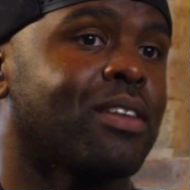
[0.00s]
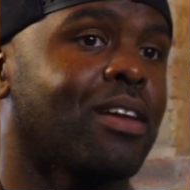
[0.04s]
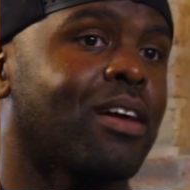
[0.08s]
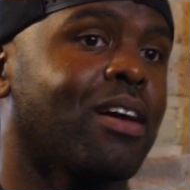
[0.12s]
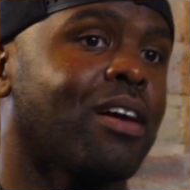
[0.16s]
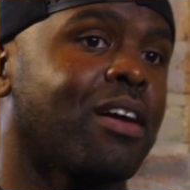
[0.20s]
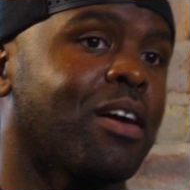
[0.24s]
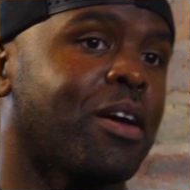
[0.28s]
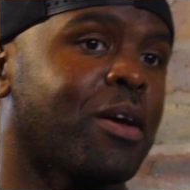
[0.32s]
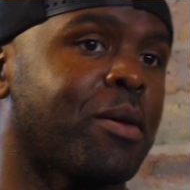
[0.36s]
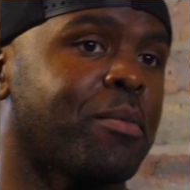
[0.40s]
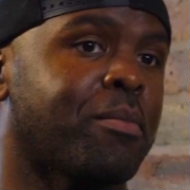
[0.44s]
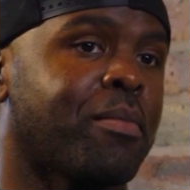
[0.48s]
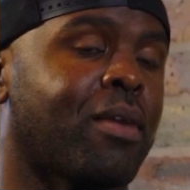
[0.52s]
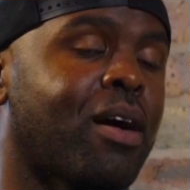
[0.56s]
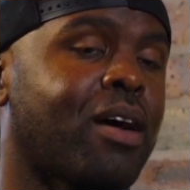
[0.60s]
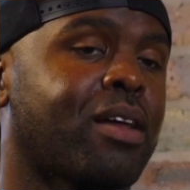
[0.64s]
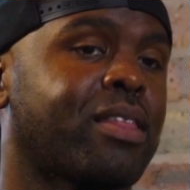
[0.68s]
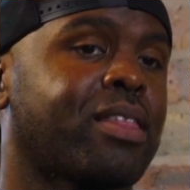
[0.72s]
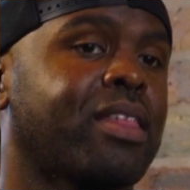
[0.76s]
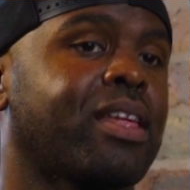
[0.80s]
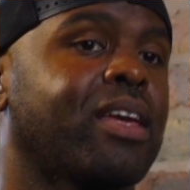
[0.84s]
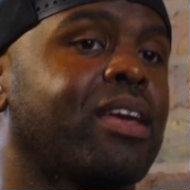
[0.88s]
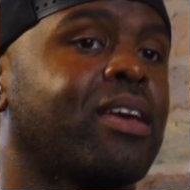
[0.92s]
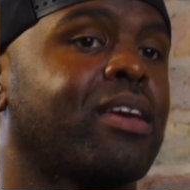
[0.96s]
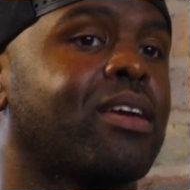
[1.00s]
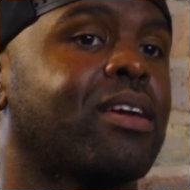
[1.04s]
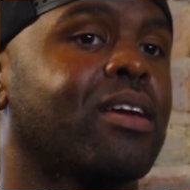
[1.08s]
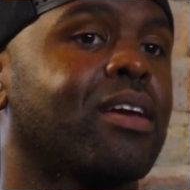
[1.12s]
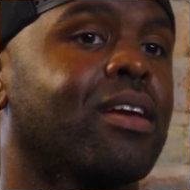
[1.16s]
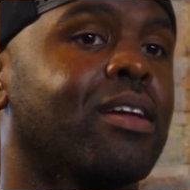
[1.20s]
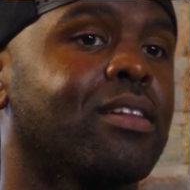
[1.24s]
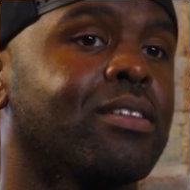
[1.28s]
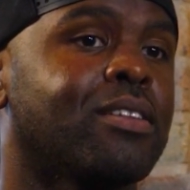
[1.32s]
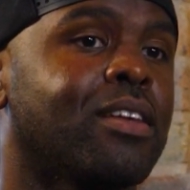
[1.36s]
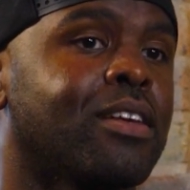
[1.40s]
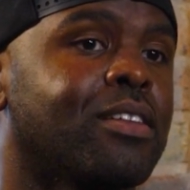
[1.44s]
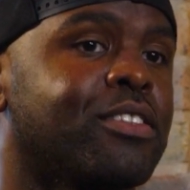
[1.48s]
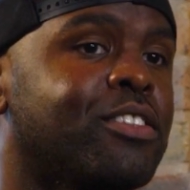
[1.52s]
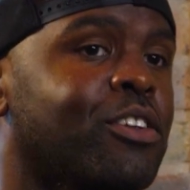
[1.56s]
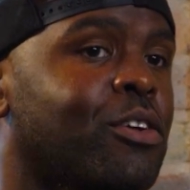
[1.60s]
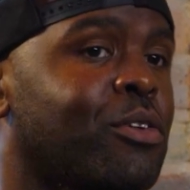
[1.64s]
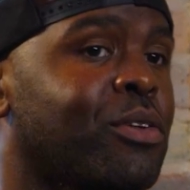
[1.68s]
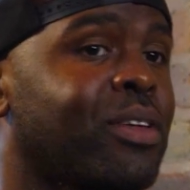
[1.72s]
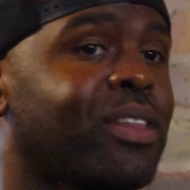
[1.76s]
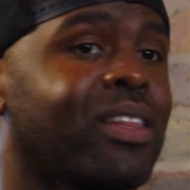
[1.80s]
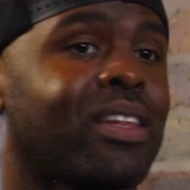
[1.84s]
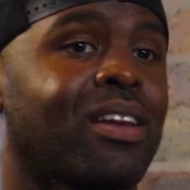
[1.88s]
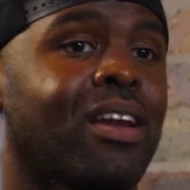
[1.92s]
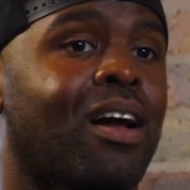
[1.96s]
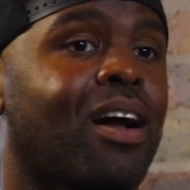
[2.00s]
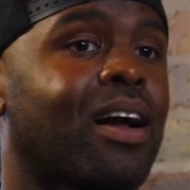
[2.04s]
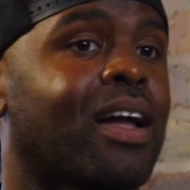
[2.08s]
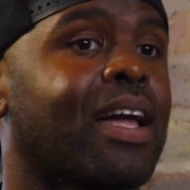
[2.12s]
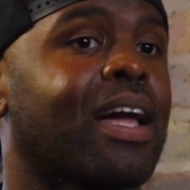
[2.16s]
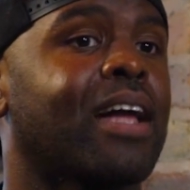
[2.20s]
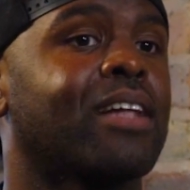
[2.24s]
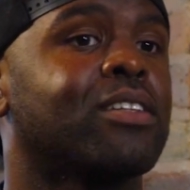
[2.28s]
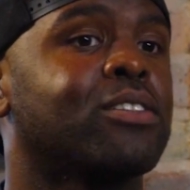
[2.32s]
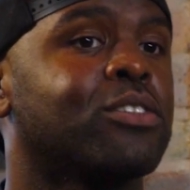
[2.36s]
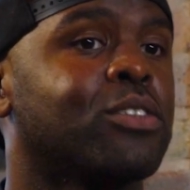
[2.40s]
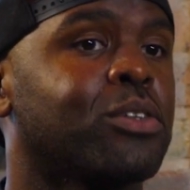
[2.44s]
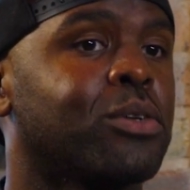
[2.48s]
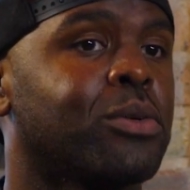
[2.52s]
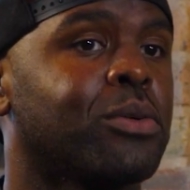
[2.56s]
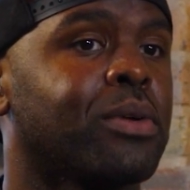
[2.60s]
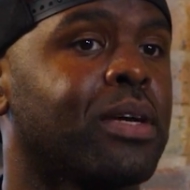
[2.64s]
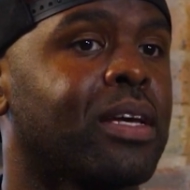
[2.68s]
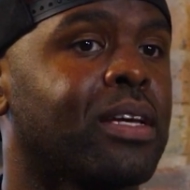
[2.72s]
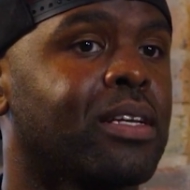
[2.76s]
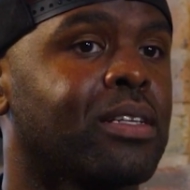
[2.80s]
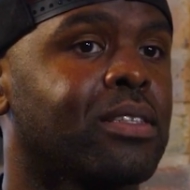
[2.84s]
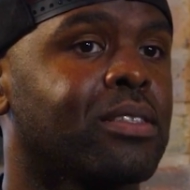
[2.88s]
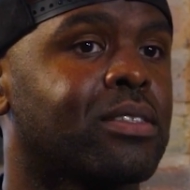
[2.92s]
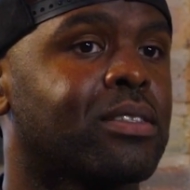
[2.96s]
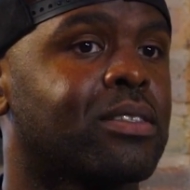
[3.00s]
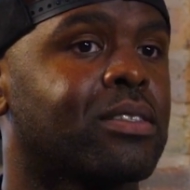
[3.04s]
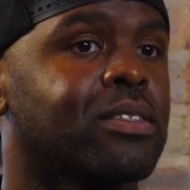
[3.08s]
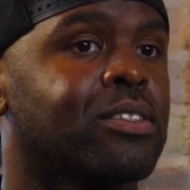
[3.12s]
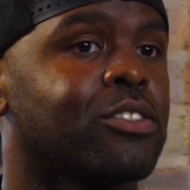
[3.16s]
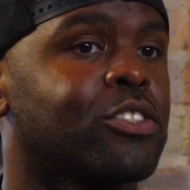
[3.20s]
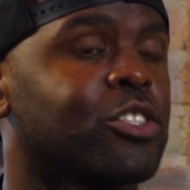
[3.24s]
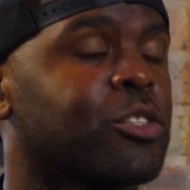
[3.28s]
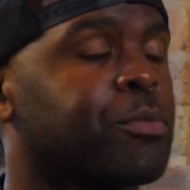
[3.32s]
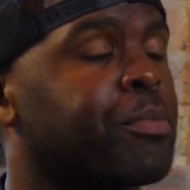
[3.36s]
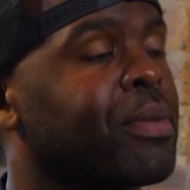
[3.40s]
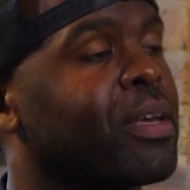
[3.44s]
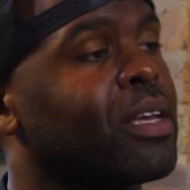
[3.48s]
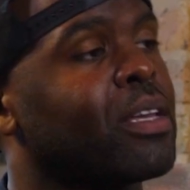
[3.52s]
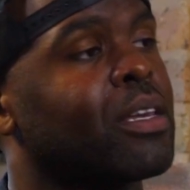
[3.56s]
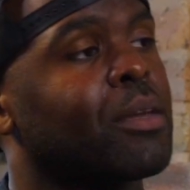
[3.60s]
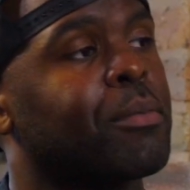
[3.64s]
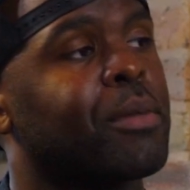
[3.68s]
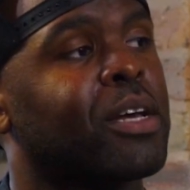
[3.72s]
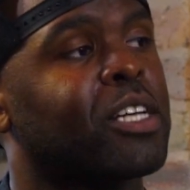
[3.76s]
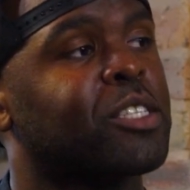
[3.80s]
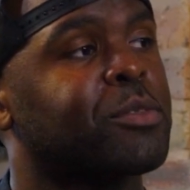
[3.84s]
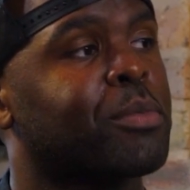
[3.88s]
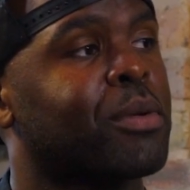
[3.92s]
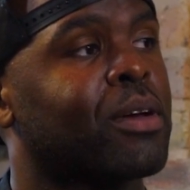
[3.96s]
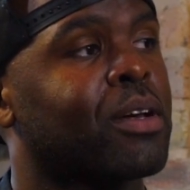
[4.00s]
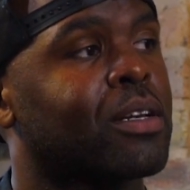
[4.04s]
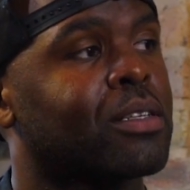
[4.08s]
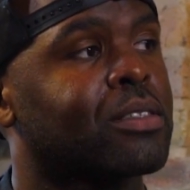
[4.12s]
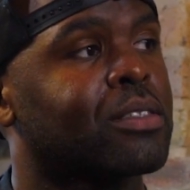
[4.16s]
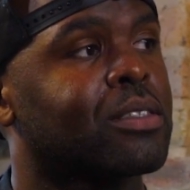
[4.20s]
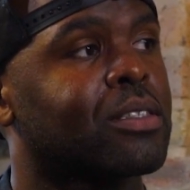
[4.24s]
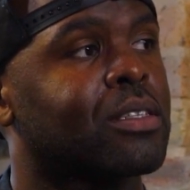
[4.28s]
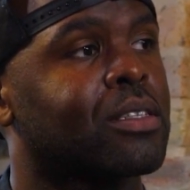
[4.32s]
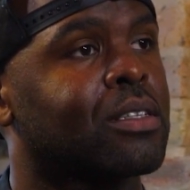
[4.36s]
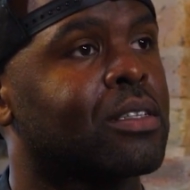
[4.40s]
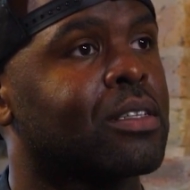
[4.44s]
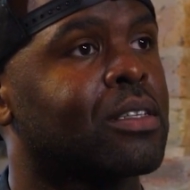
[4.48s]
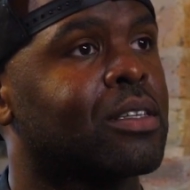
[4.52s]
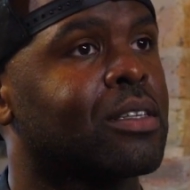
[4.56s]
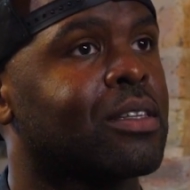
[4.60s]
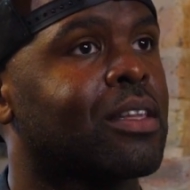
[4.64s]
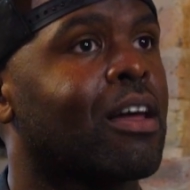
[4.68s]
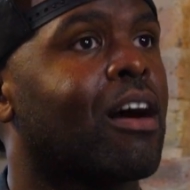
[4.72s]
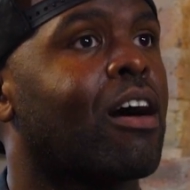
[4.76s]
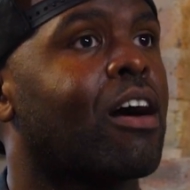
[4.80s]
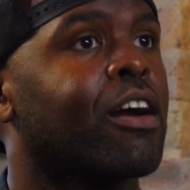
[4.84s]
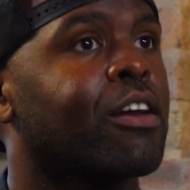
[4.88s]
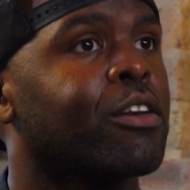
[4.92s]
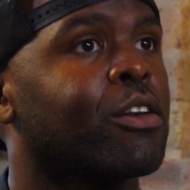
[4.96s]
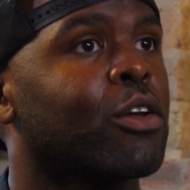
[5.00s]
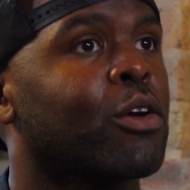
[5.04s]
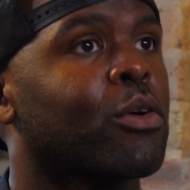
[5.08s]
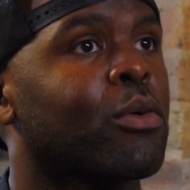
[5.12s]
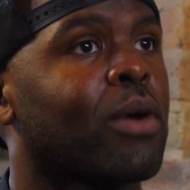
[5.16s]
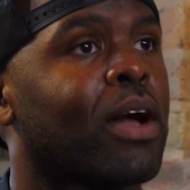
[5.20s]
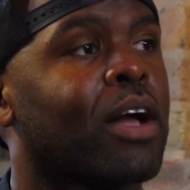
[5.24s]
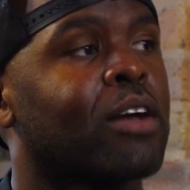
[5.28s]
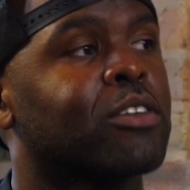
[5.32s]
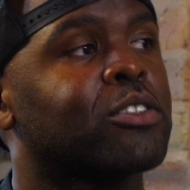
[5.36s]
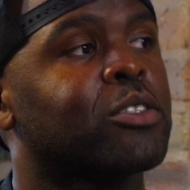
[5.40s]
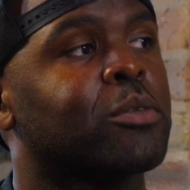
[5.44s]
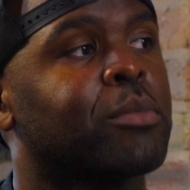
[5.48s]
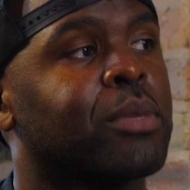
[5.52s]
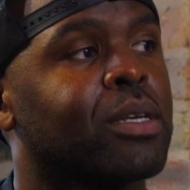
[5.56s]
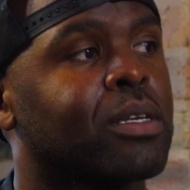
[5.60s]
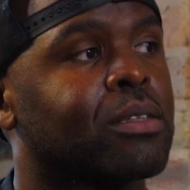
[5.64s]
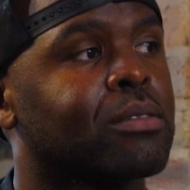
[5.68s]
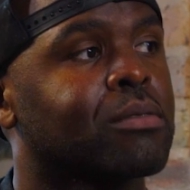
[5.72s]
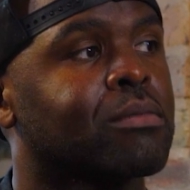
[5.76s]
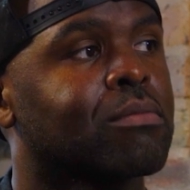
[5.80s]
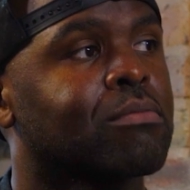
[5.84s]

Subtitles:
I think the only thing that I can do is just being the best person that I know how to be,